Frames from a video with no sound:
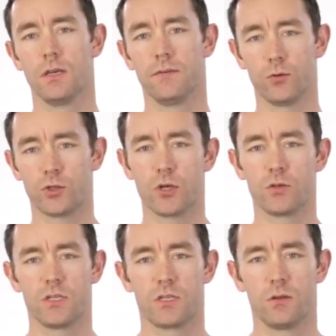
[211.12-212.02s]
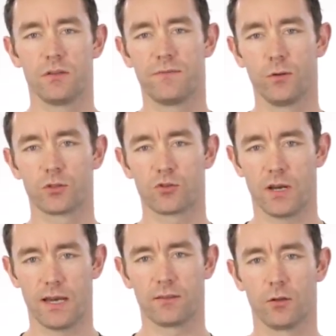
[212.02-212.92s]
If you're choosing to do the full
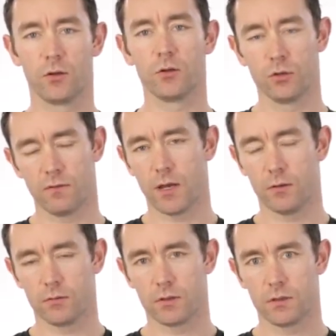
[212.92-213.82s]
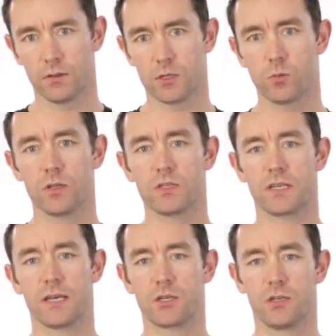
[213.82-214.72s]
triathlon on your own, there's one
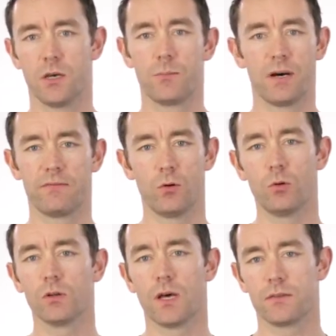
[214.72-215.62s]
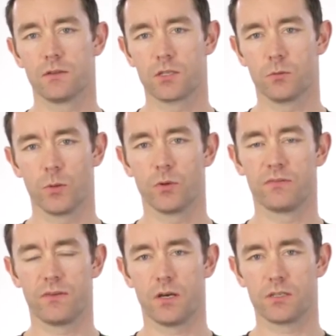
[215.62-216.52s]
session above all others that we
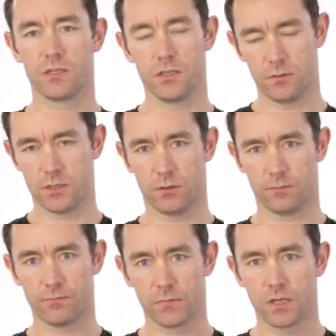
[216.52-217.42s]
would advise that you do.